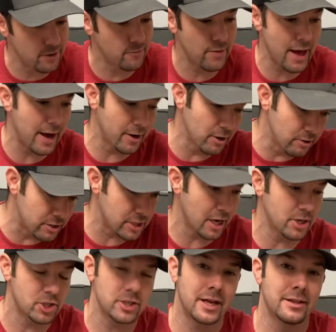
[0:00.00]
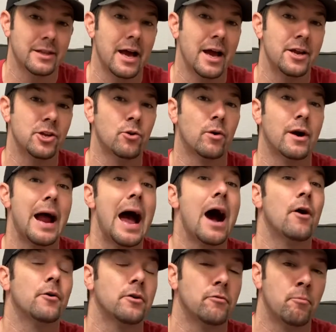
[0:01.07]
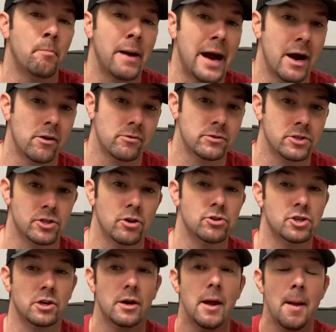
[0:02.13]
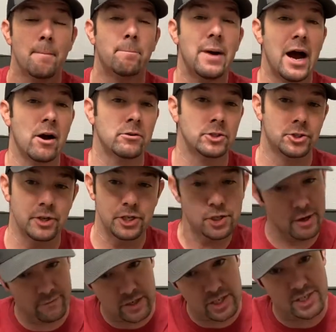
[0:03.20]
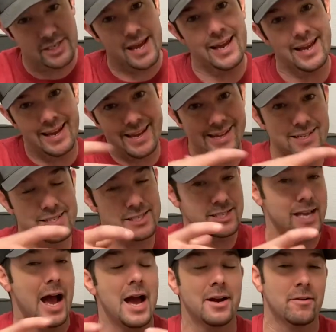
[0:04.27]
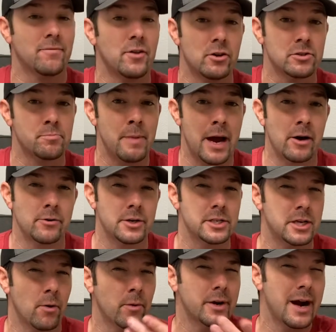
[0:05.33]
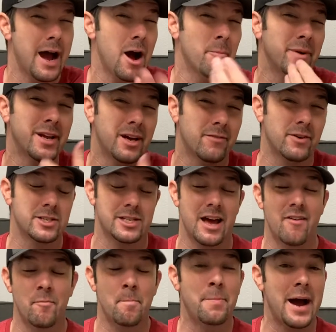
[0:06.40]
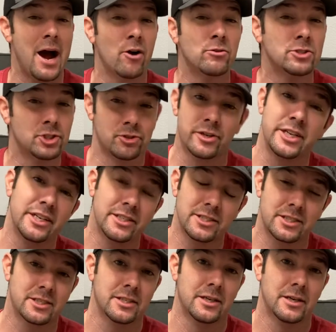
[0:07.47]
that you touch that line you are out of bounds those are boundaries you have to stay inside of those boundaries i wonder how many of us have boundaries